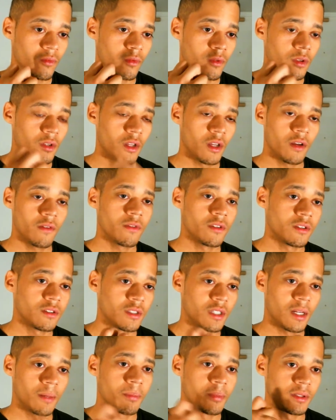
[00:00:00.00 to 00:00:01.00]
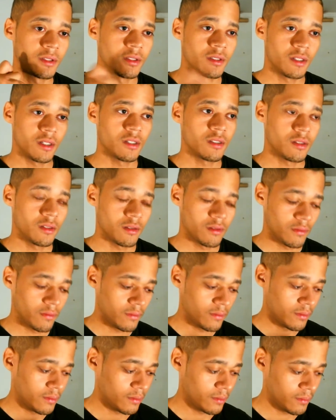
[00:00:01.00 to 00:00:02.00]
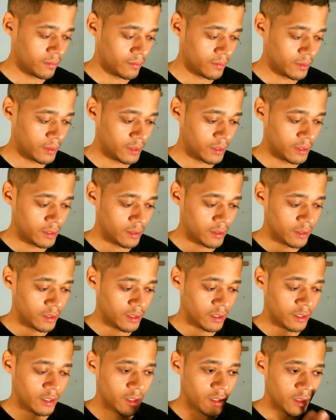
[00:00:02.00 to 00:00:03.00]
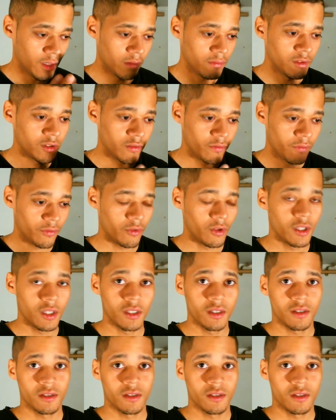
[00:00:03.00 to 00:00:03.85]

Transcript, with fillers: Love is not possessive. Love is free.